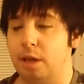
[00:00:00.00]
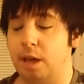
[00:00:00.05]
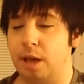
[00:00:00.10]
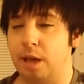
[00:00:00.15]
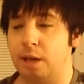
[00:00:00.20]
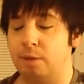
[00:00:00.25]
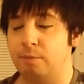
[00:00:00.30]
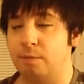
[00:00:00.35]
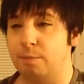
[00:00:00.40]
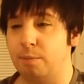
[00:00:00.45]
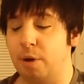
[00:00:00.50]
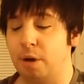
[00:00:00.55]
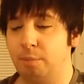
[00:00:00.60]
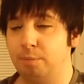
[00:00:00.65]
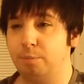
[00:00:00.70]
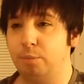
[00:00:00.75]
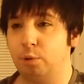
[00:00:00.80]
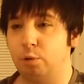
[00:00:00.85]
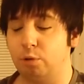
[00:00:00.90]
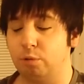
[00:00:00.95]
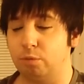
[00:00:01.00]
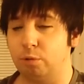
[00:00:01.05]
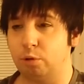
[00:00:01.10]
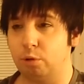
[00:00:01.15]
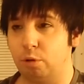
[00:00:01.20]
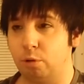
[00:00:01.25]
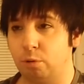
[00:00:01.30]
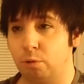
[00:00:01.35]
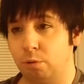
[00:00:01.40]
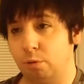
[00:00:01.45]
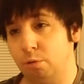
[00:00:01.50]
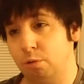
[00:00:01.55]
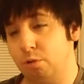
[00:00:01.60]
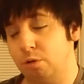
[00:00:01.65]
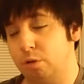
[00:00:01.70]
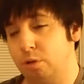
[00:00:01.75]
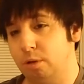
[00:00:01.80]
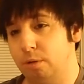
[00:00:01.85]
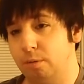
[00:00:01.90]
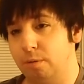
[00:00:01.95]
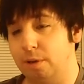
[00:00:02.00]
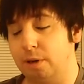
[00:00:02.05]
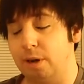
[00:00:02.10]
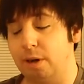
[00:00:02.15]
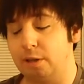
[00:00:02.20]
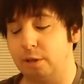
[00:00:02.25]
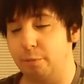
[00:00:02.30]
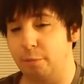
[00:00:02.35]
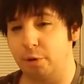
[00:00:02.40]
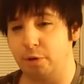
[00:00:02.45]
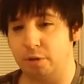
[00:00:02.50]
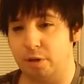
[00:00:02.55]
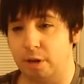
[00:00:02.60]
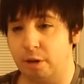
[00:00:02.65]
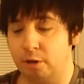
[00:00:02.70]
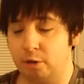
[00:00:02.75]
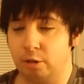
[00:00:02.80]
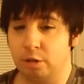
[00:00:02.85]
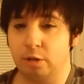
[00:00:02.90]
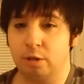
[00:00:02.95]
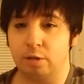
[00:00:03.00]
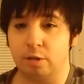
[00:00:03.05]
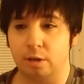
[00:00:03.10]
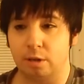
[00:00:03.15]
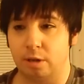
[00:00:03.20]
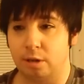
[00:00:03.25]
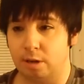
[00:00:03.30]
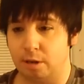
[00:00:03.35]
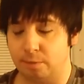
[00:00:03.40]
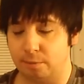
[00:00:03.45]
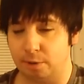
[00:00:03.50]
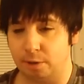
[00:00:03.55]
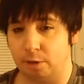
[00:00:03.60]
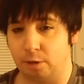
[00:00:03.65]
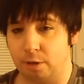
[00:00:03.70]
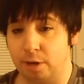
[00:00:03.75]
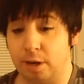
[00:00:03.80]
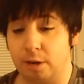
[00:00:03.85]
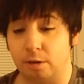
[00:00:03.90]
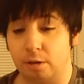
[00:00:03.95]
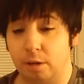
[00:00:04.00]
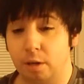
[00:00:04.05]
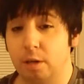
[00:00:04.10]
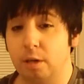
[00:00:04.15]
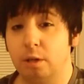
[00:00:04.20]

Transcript: add them up, do the totals, figure out the percentages, and then I'd figure it out.